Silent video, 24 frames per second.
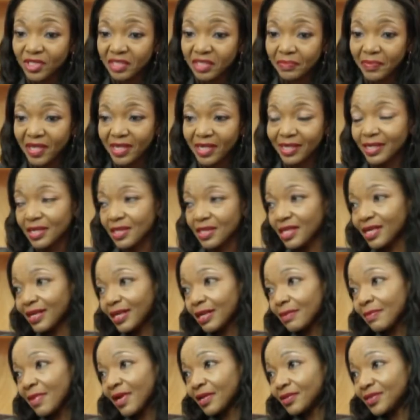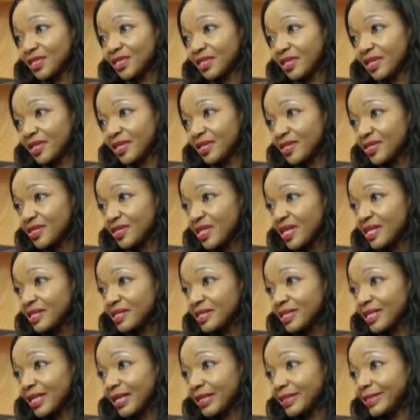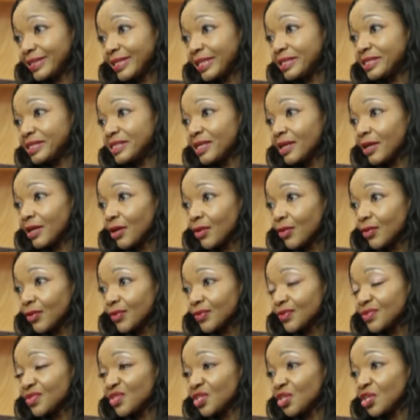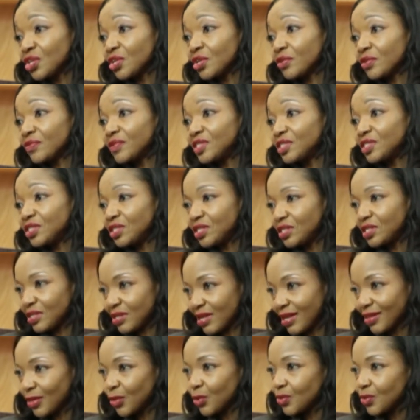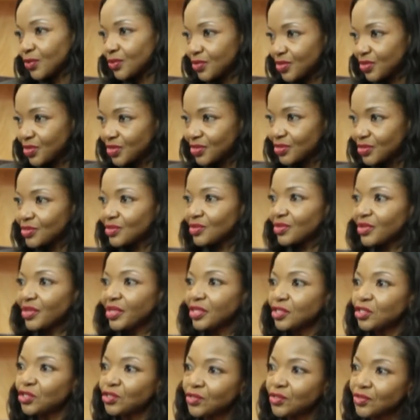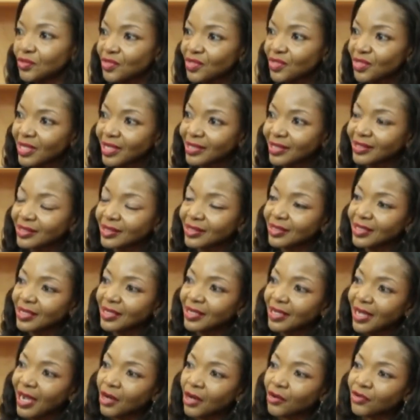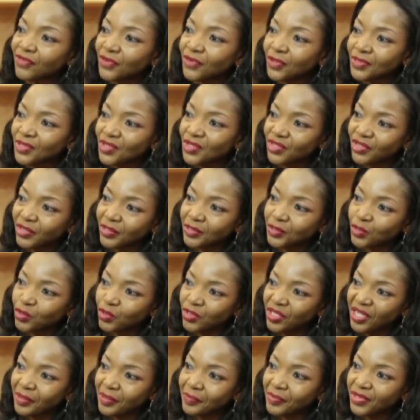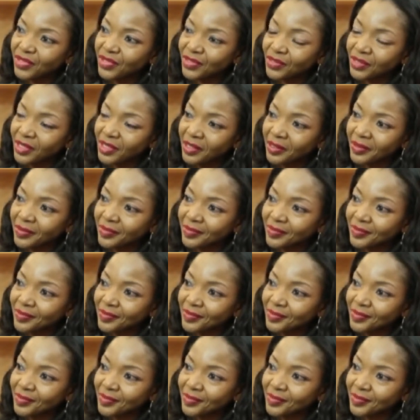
would typically think about in this, things like data or security. Are those issues that are of concern to NIBSS today?